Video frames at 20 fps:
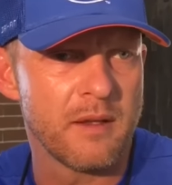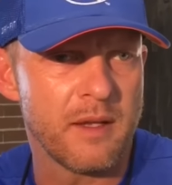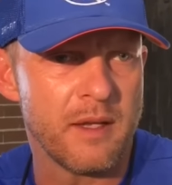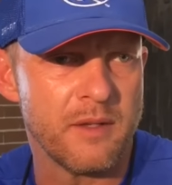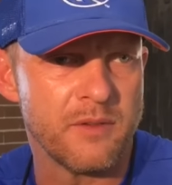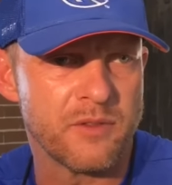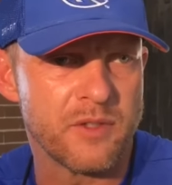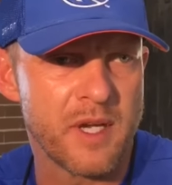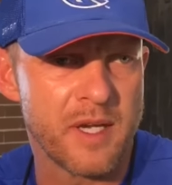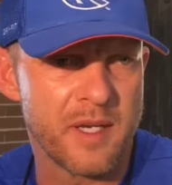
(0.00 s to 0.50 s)

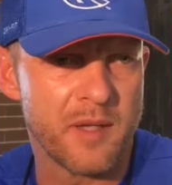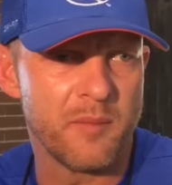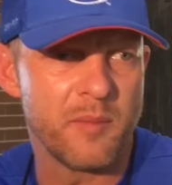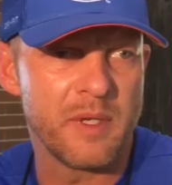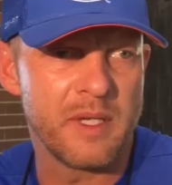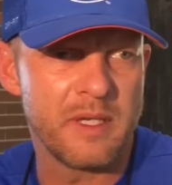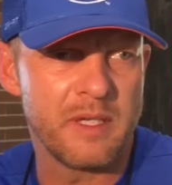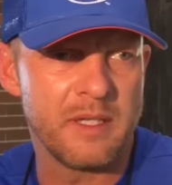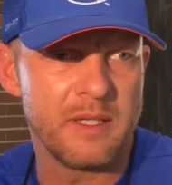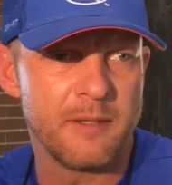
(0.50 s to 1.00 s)
is going to
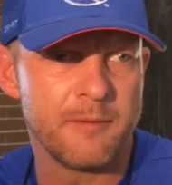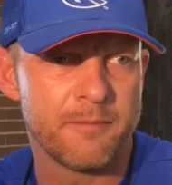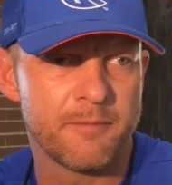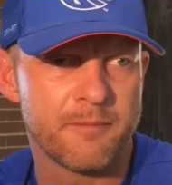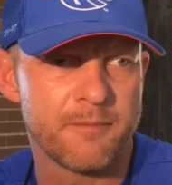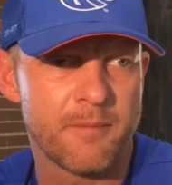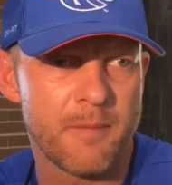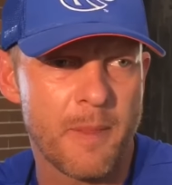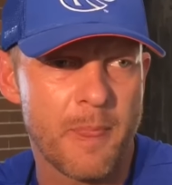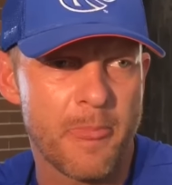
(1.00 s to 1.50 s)
be
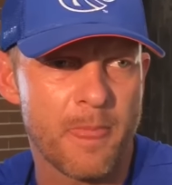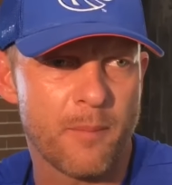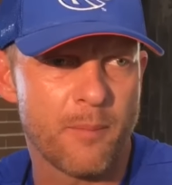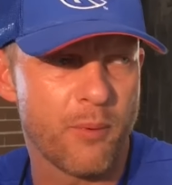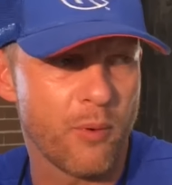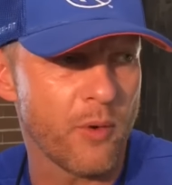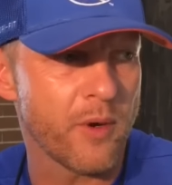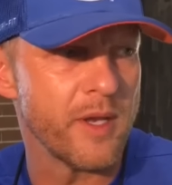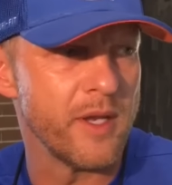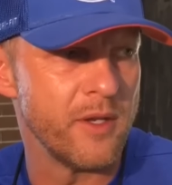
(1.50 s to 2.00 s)

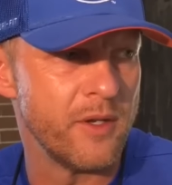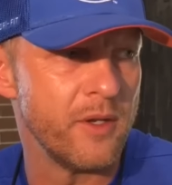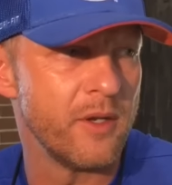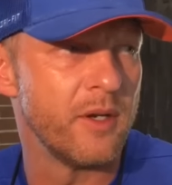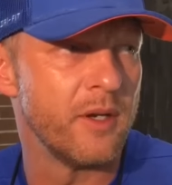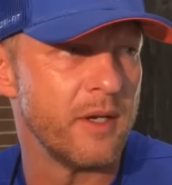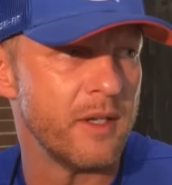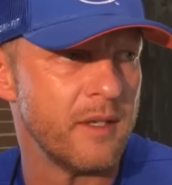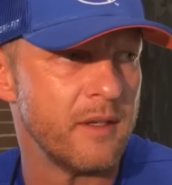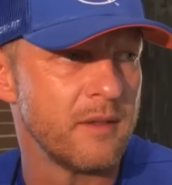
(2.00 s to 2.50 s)
pretty
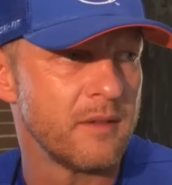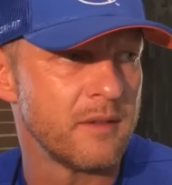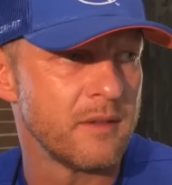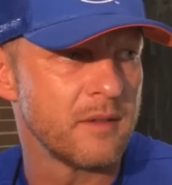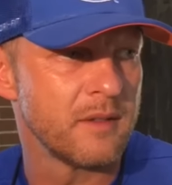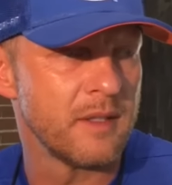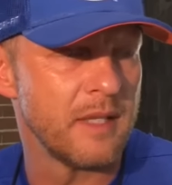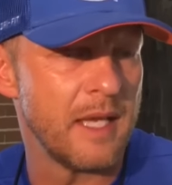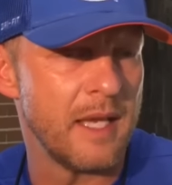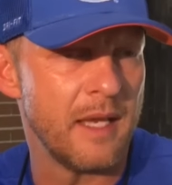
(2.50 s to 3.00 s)
good,
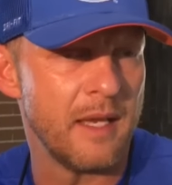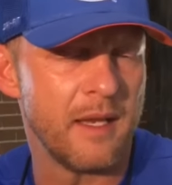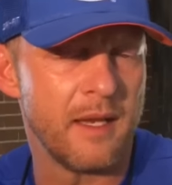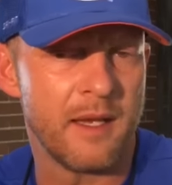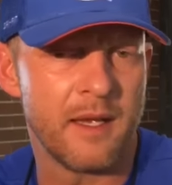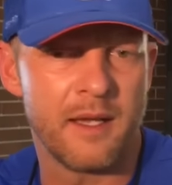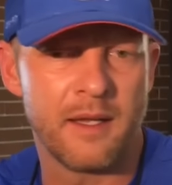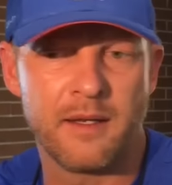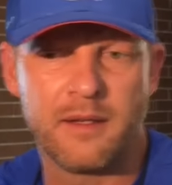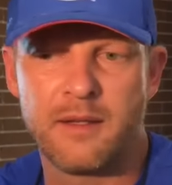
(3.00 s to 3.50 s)

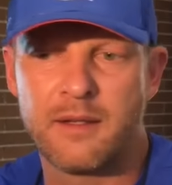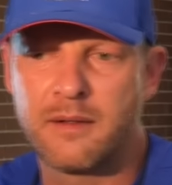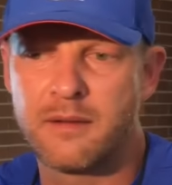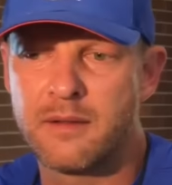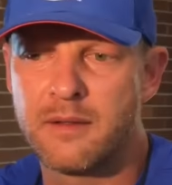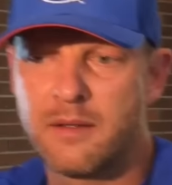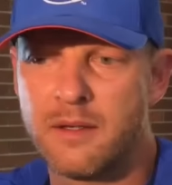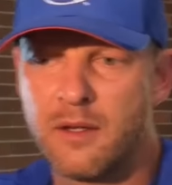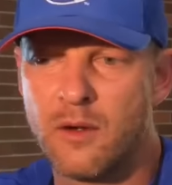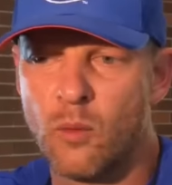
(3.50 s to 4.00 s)
and
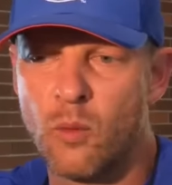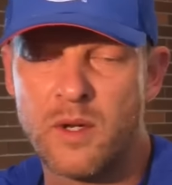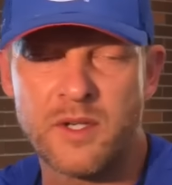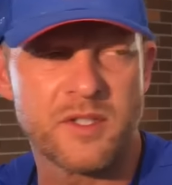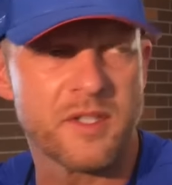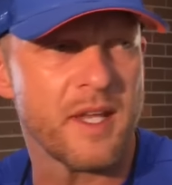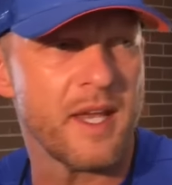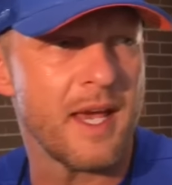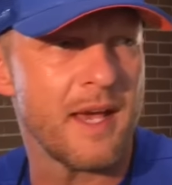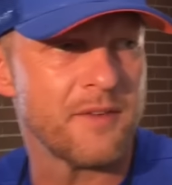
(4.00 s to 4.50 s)
you know
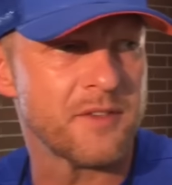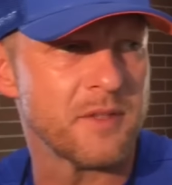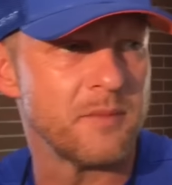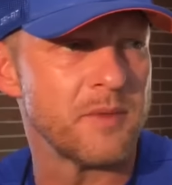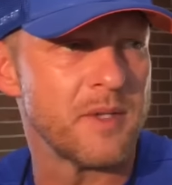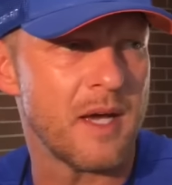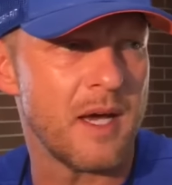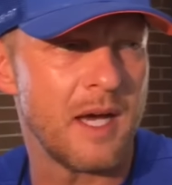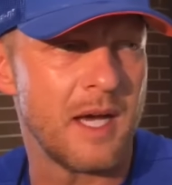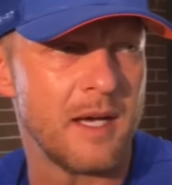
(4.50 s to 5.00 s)
once they have
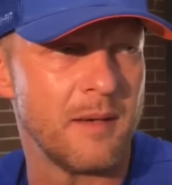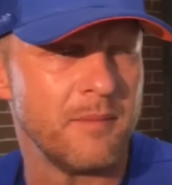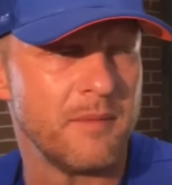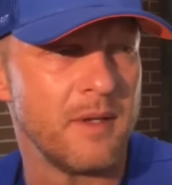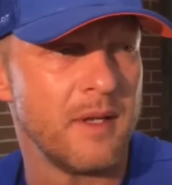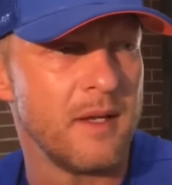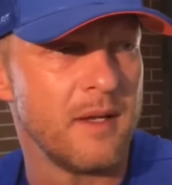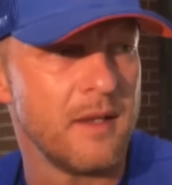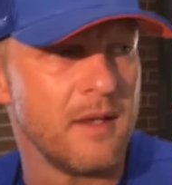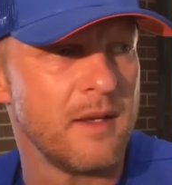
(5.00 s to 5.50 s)
some time
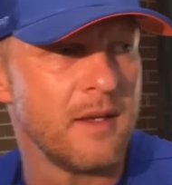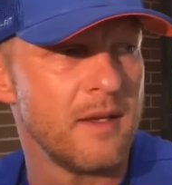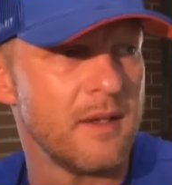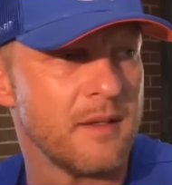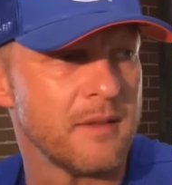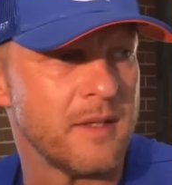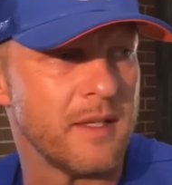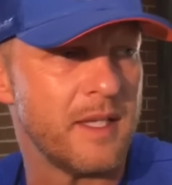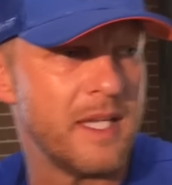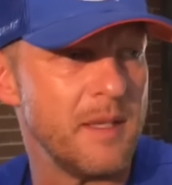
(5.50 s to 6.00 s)

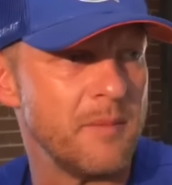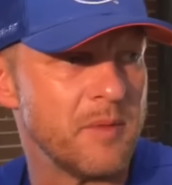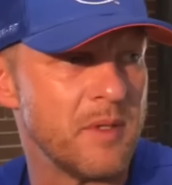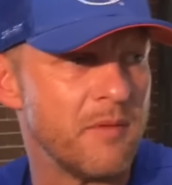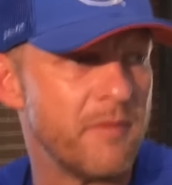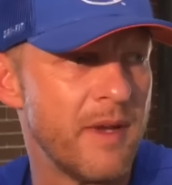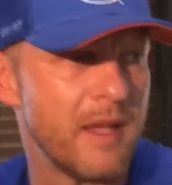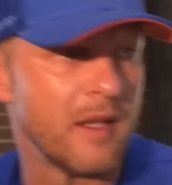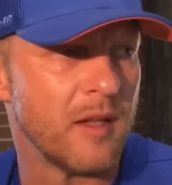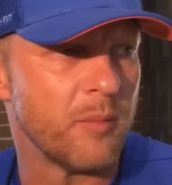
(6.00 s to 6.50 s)
to keep
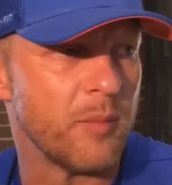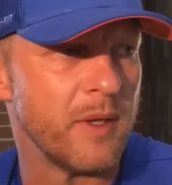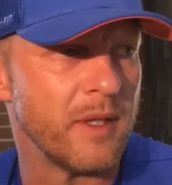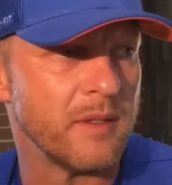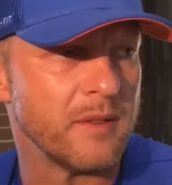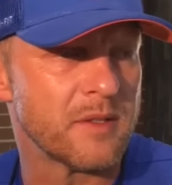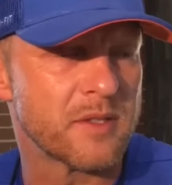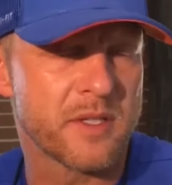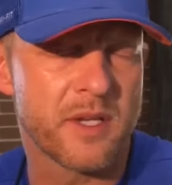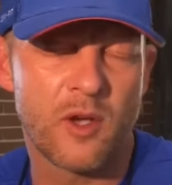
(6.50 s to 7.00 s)

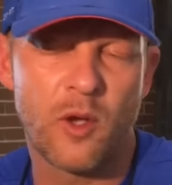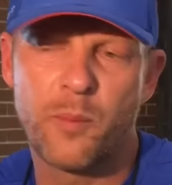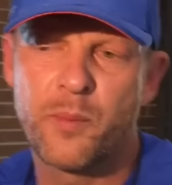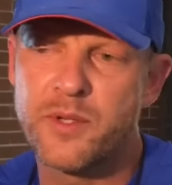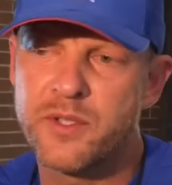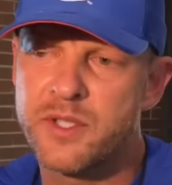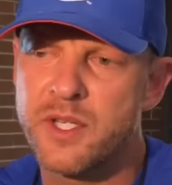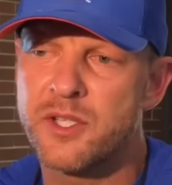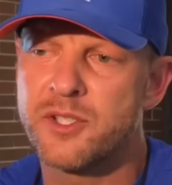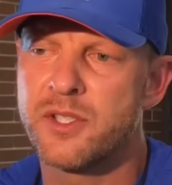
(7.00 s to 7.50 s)
developing skill
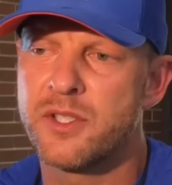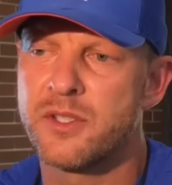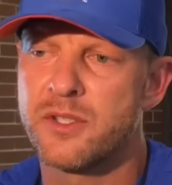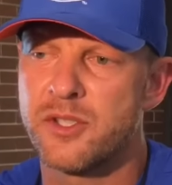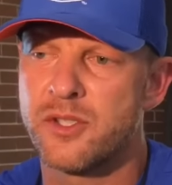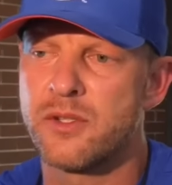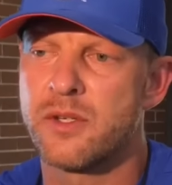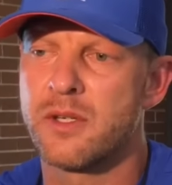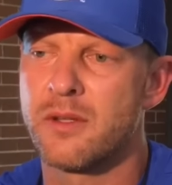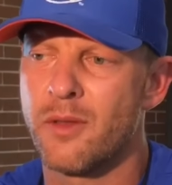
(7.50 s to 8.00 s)

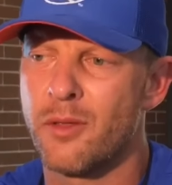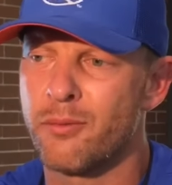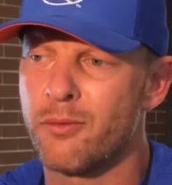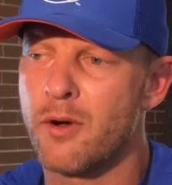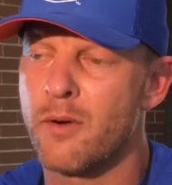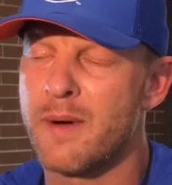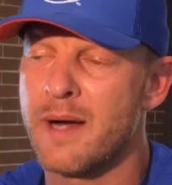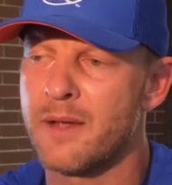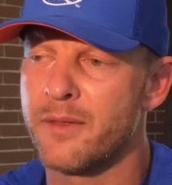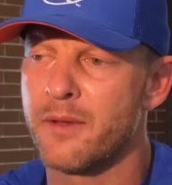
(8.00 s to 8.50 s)
positions, you can
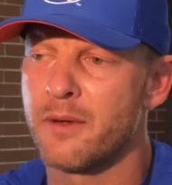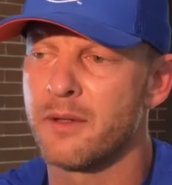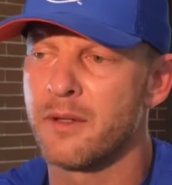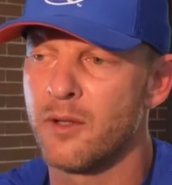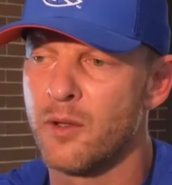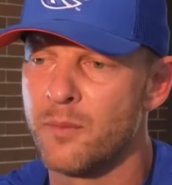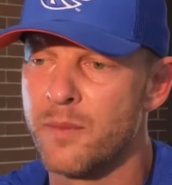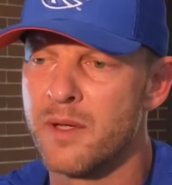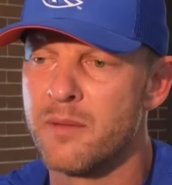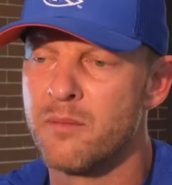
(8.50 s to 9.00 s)
throw out there a
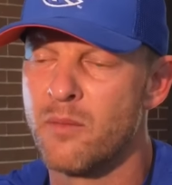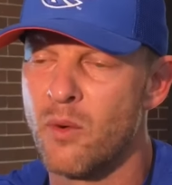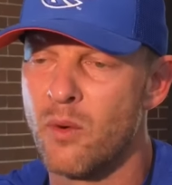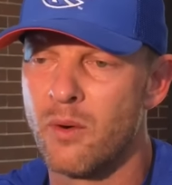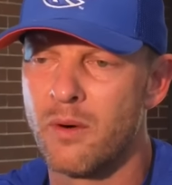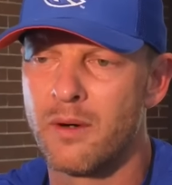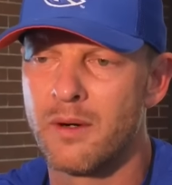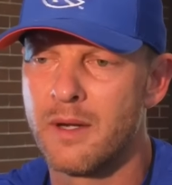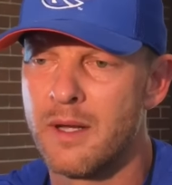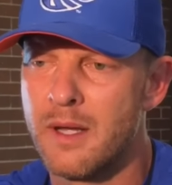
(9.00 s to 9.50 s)
little bit
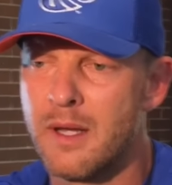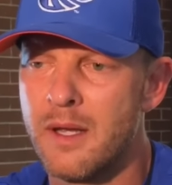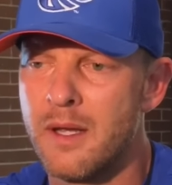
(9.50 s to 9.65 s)
more.